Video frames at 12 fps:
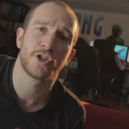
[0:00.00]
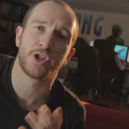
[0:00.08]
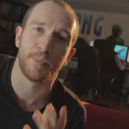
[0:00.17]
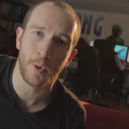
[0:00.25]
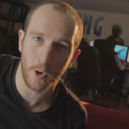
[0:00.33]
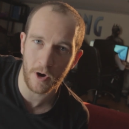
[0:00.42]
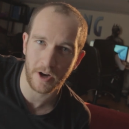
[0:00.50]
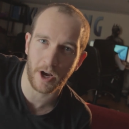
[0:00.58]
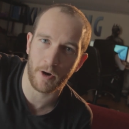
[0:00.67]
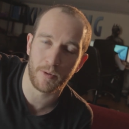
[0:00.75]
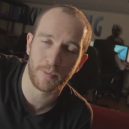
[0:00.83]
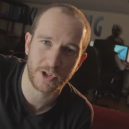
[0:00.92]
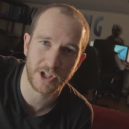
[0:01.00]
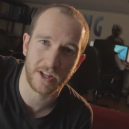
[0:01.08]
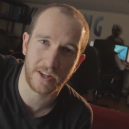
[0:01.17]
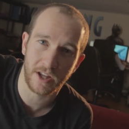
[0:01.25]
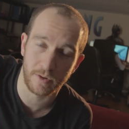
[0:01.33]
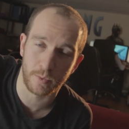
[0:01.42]
support our current
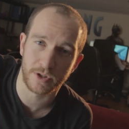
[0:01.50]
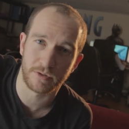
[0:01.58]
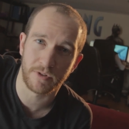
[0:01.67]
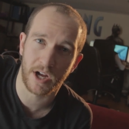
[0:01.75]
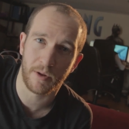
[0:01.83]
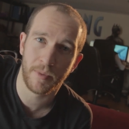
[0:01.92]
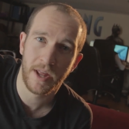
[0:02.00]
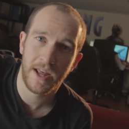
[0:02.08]
project, The Underwater Realm,